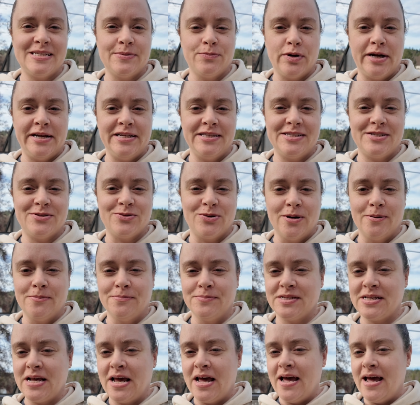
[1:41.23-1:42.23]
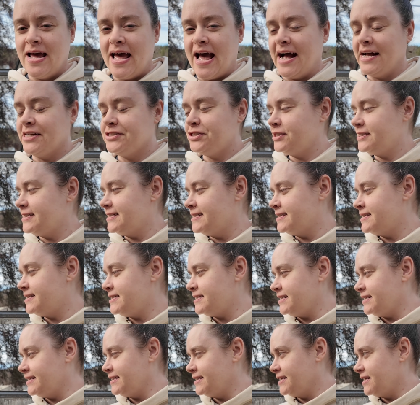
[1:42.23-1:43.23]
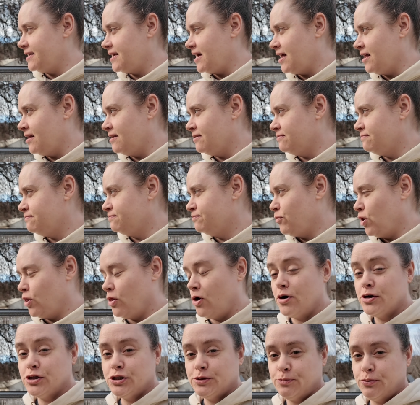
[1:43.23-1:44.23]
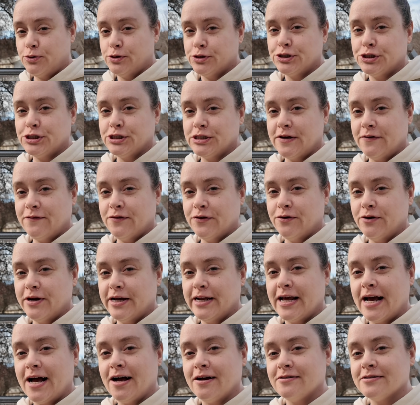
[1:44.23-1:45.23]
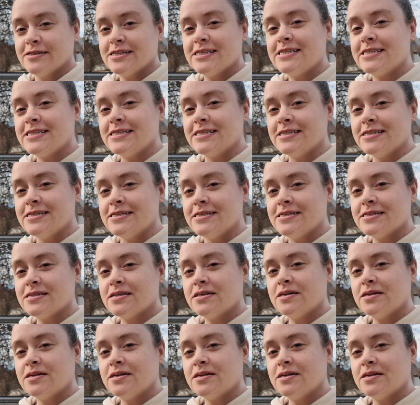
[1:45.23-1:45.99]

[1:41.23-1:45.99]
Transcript: some rainstorms. As you can see, a large portion of the greenhouse is